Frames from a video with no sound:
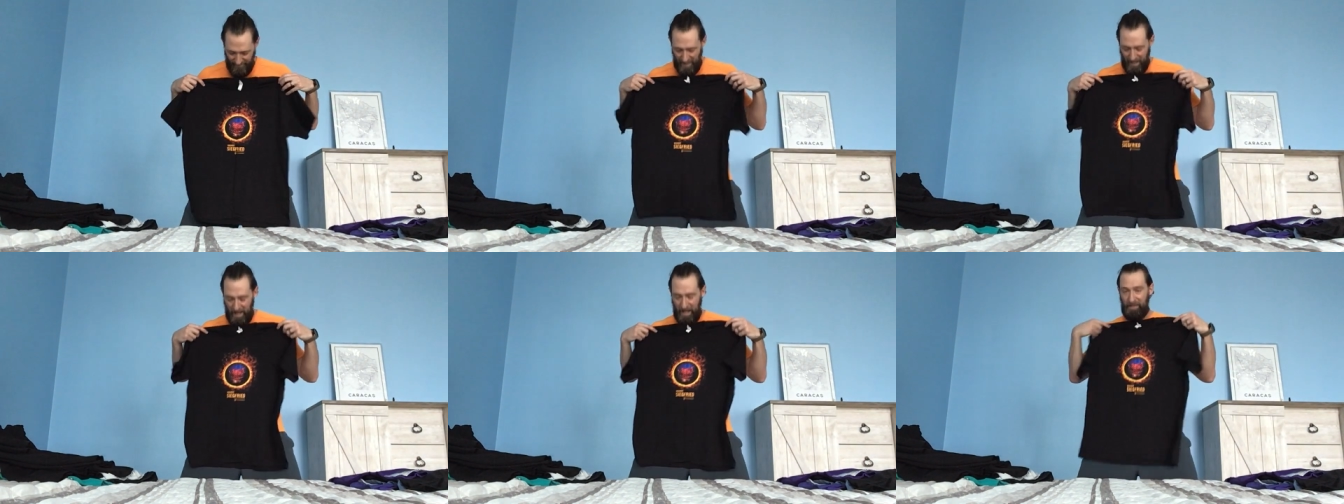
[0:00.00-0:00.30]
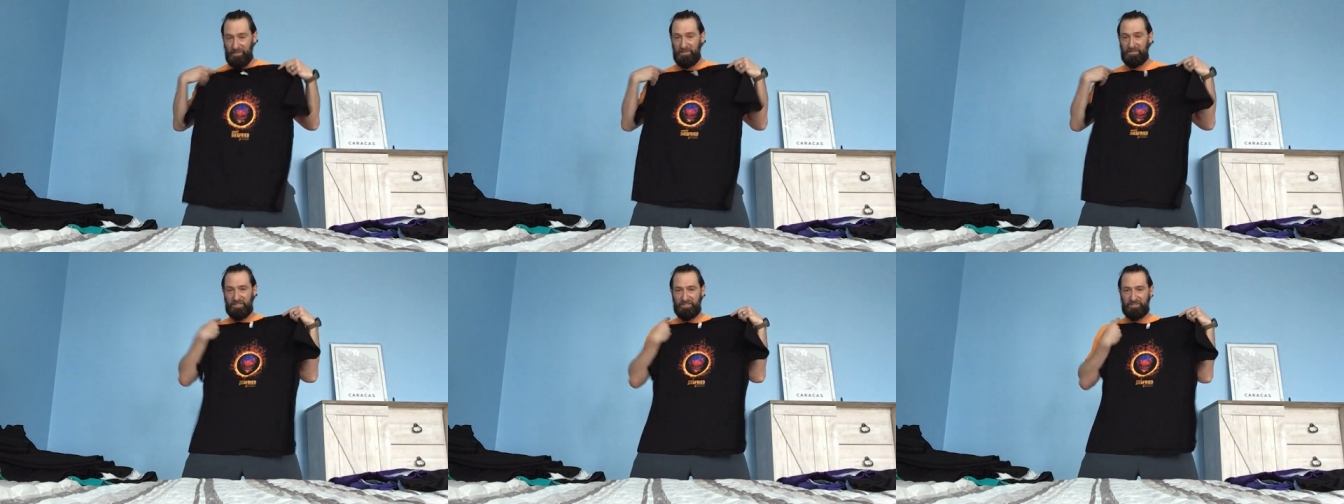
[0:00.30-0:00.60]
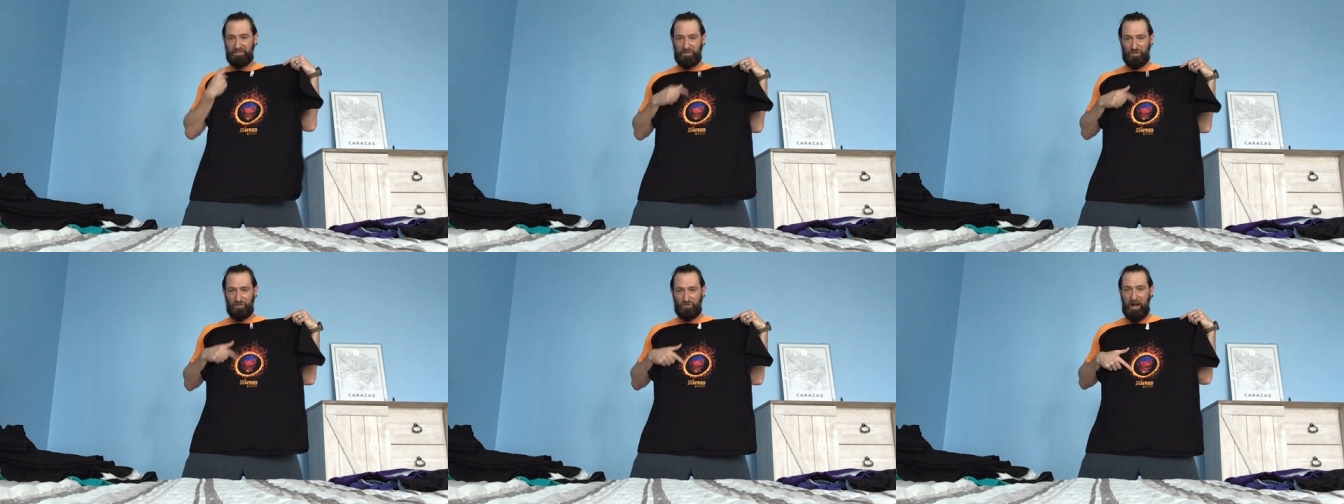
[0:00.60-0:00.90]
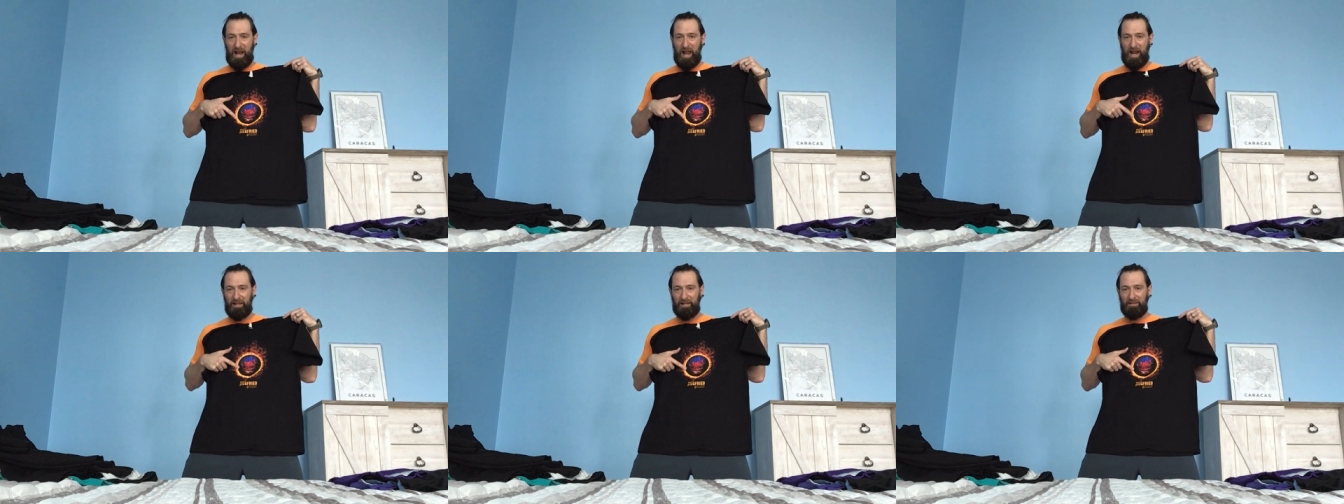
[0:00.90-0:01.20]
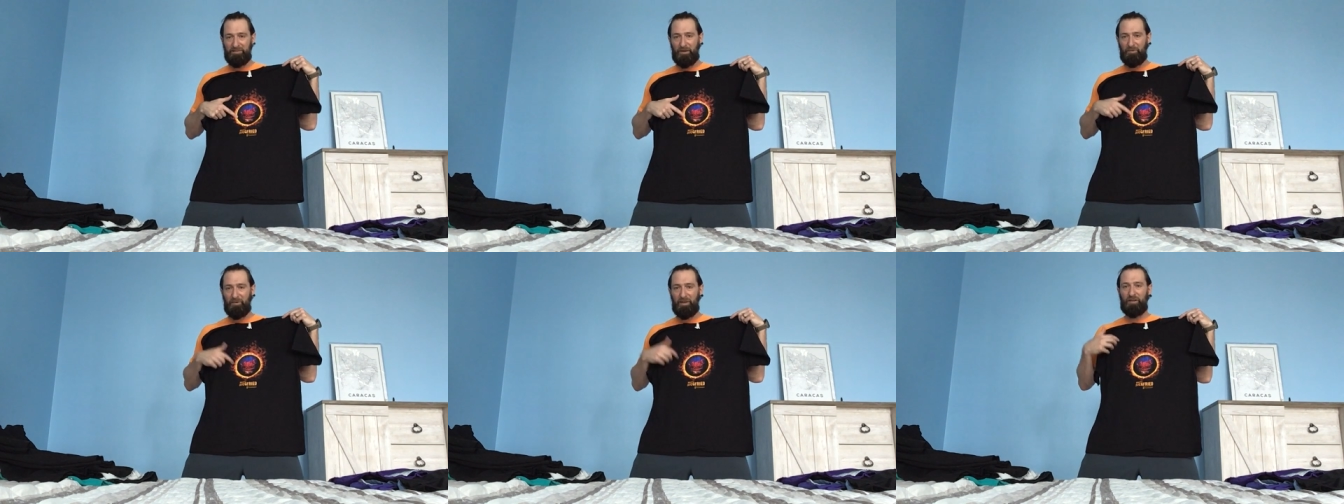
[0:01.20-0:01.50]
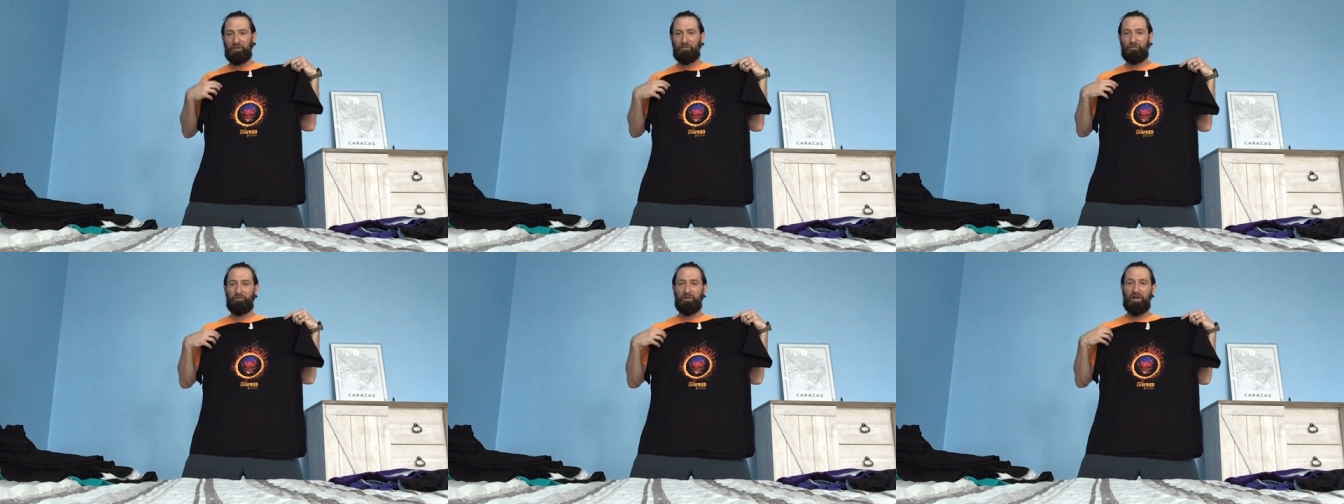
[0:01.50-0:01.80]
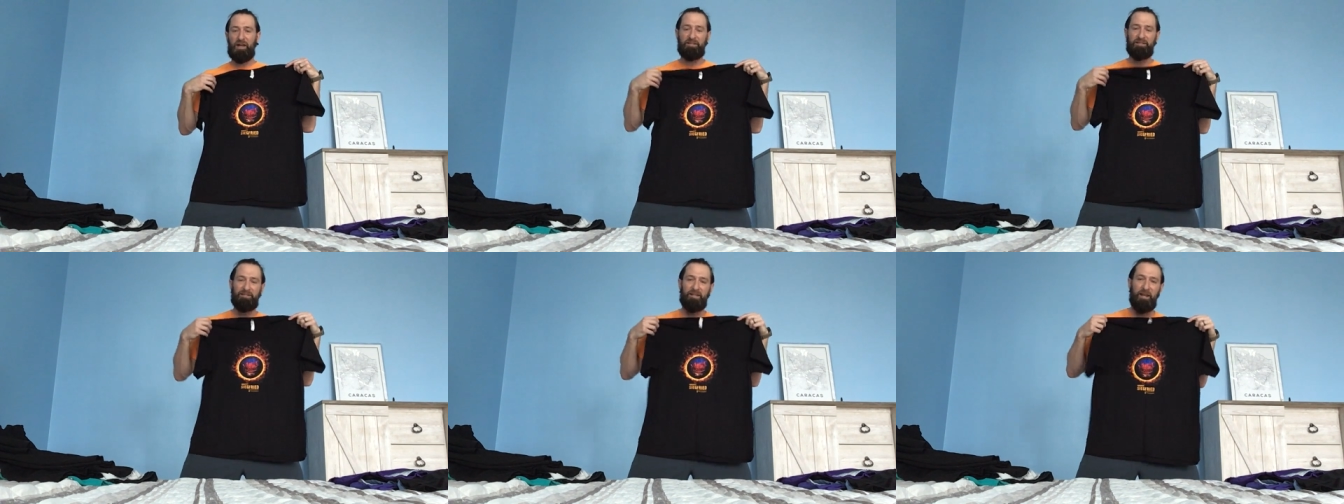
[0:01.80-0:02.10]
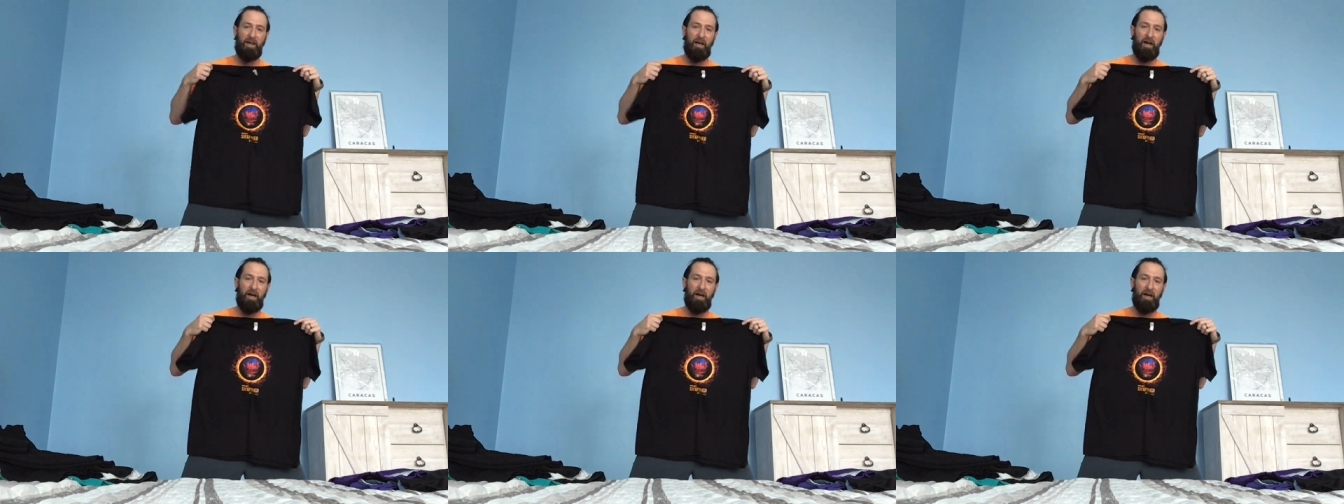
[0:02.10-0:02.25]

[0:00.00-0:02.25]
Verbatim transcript: Uh, this is the dragon that we had to fight.